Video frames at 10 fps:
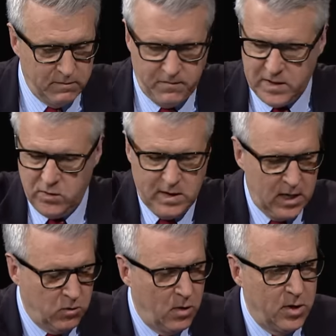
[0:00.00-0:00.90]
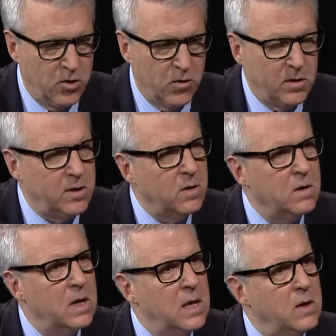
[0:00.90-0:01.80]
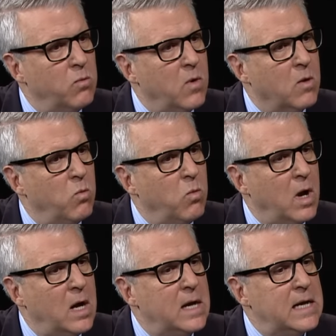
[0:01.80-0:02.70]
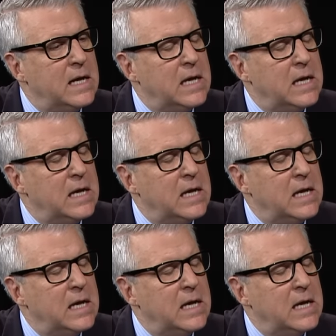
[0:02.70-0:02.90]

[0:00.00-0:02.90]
figure that I quoted earlier, where uh,